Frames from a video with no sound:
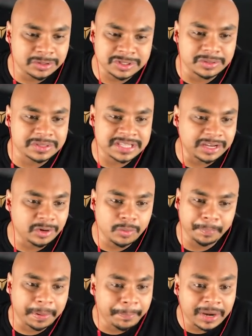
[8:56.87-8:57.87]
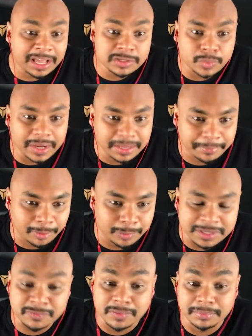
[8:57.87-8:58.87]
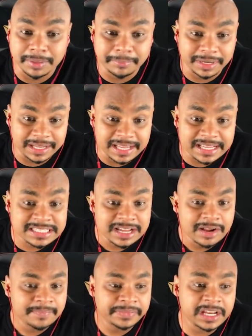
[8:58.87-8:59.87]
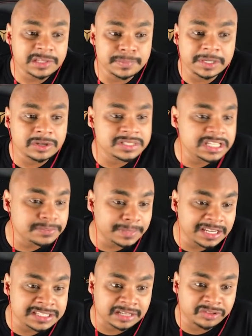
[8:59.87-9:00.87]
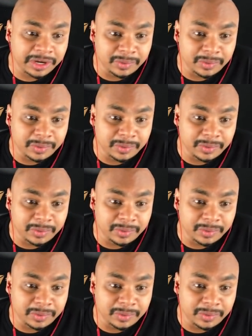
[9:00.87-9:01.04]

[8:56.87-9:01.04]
on to say, you know, people ask why I'm always filming Malays. That is because these Malays are trying to